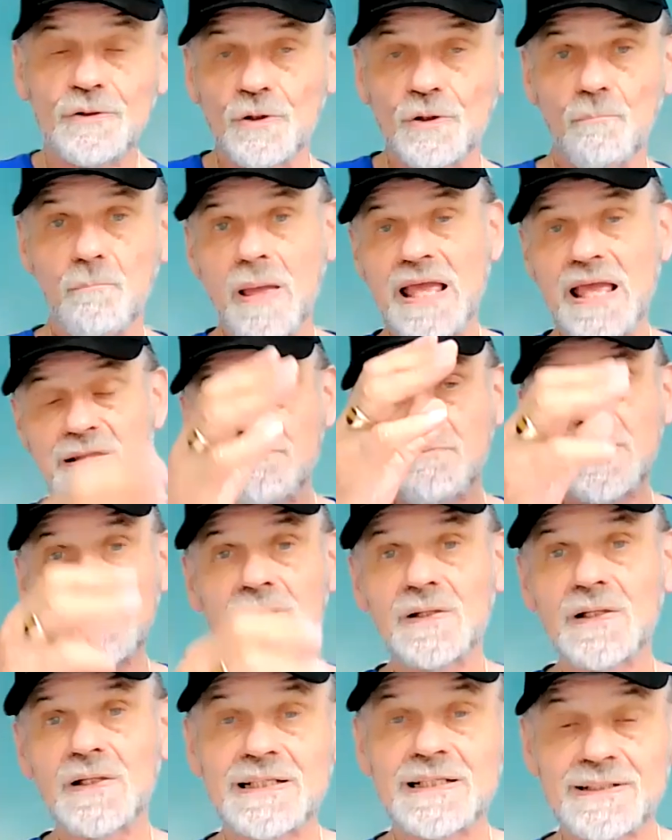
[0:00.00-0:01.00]
your main
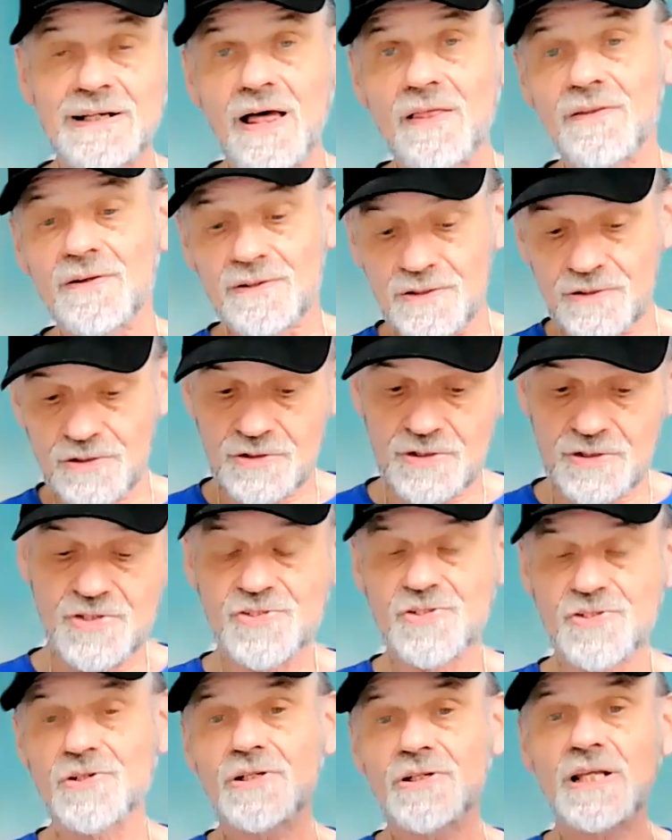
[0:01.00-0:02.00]
meal at another, your
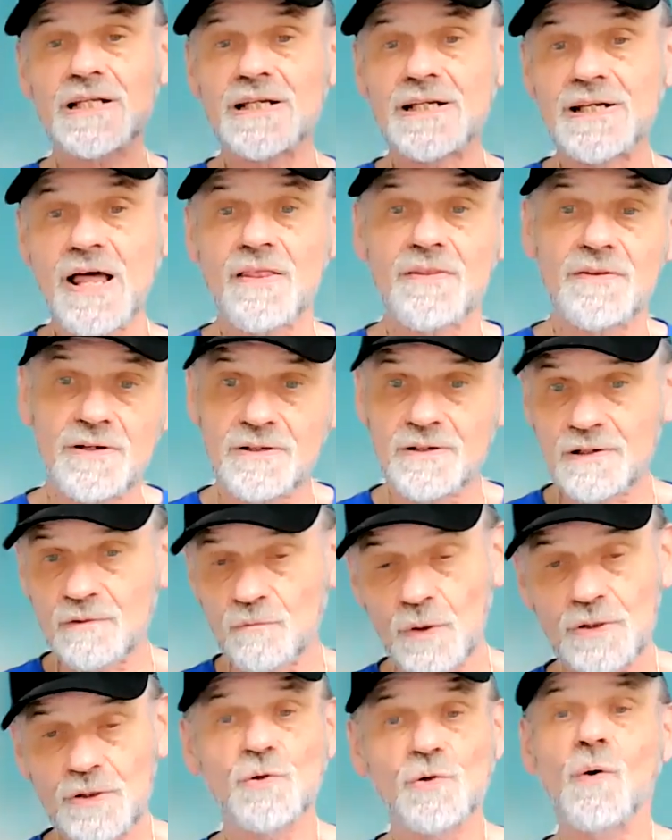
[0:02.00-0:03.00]
dessert at
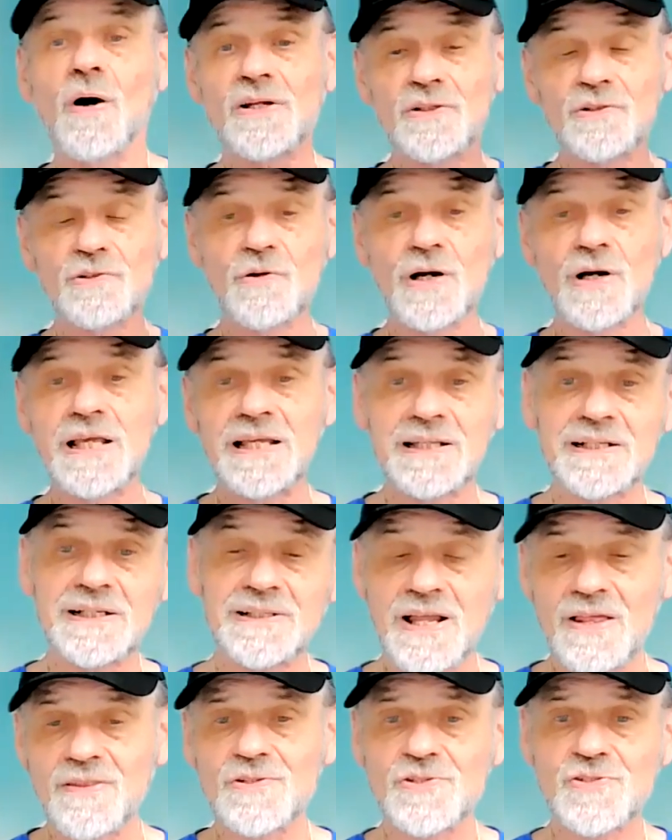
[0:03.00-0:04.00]
another, and what you want to drink
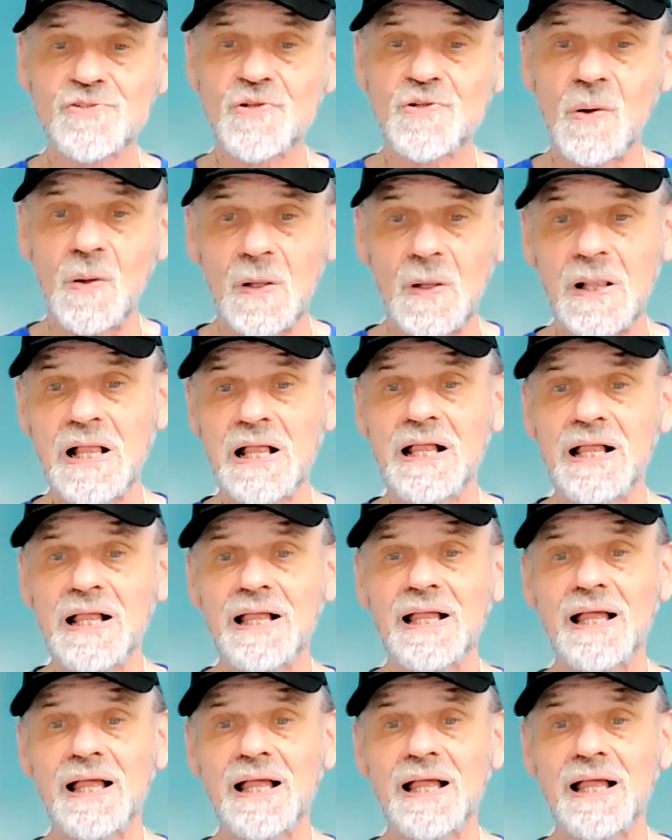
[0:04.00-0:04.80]
at another stall.